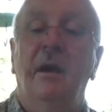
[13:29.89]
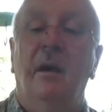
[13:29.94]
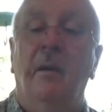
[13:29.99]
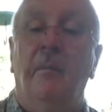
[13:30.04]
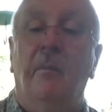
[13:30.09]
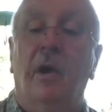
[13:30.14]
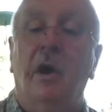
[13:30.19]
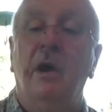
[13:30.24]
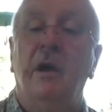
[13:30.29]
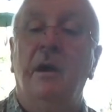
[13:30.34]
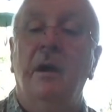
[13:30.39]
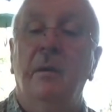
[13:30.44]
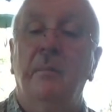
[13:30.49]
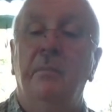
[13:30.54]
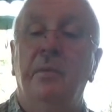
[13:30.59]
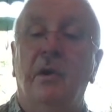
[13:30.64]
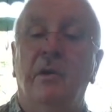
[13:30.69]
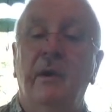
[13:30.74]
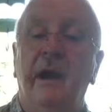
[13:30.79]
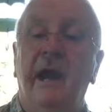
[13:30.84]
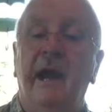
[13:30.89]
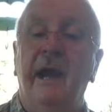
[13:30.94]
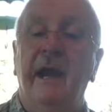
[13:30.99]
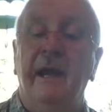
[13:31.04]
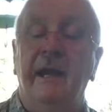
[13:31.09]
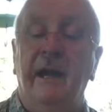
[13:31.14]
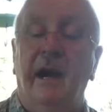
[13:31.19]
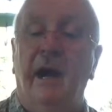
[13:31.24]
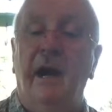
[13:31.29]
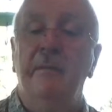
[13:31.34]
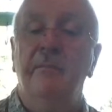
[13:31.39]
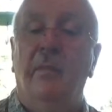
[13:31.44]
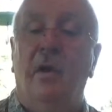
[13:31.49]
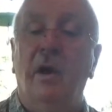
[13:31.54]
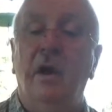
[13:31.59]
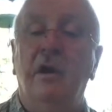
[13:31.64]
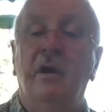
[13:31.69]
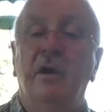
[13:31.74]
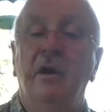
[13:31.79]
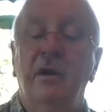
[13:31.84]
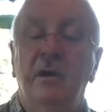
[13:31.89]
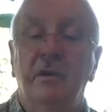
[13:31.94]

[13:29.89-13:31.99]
Mark Pere. Hi, Mark.